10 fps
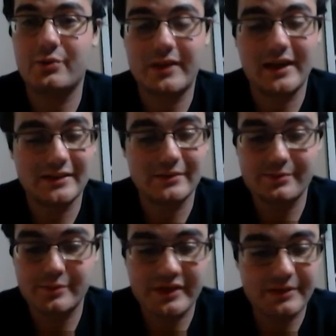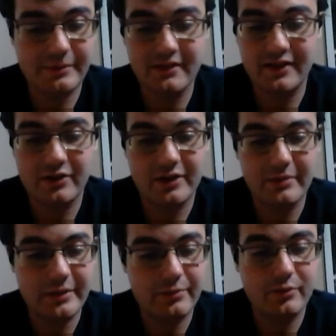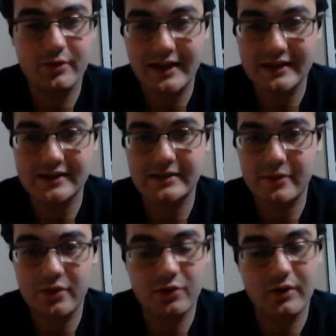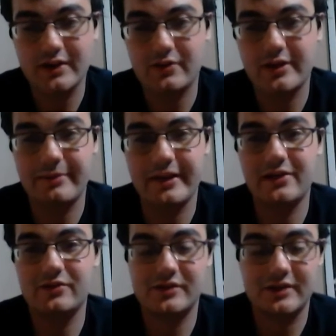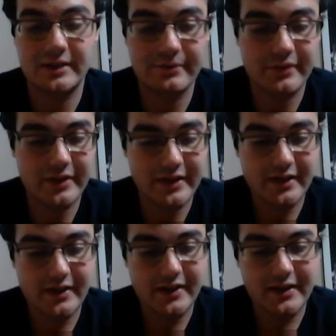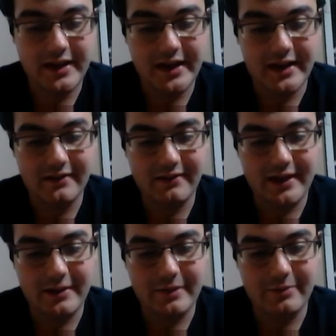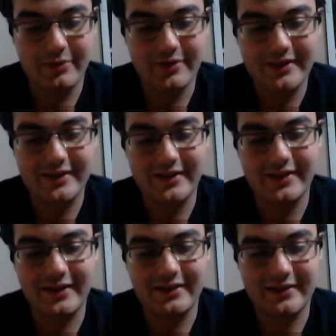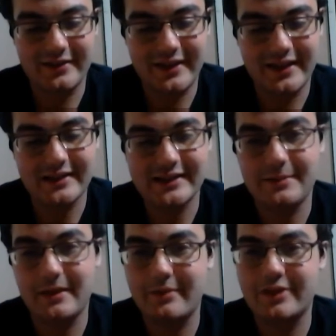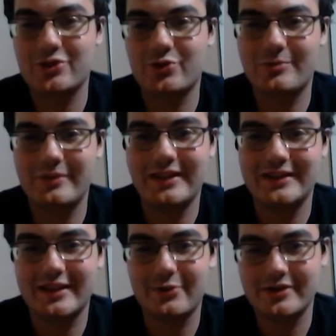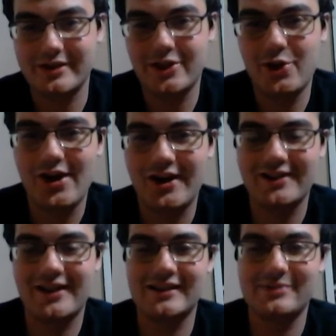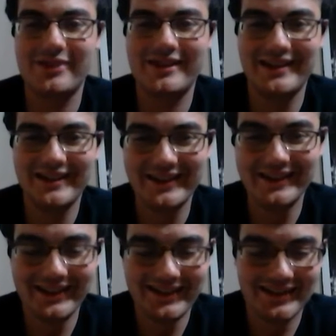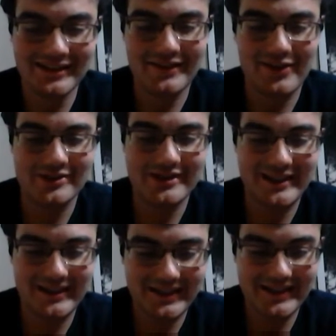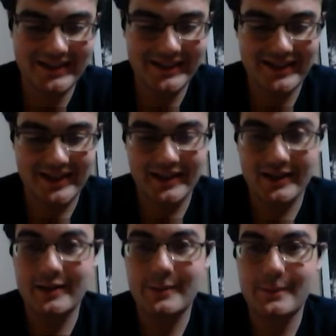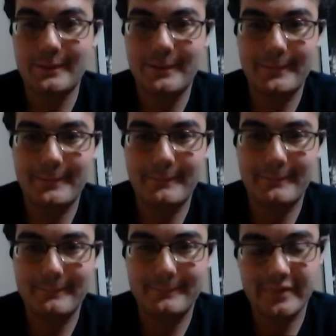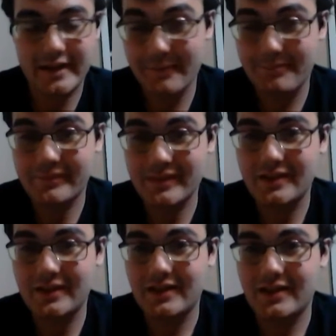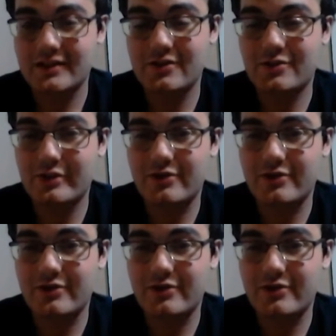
Got to meet a lot of great people. Got to go to a lot of great panels. Had a lot of people getting to take my picture with me because I was in a Gohan cosplay, so that was neat. Um, but yeah, it's a really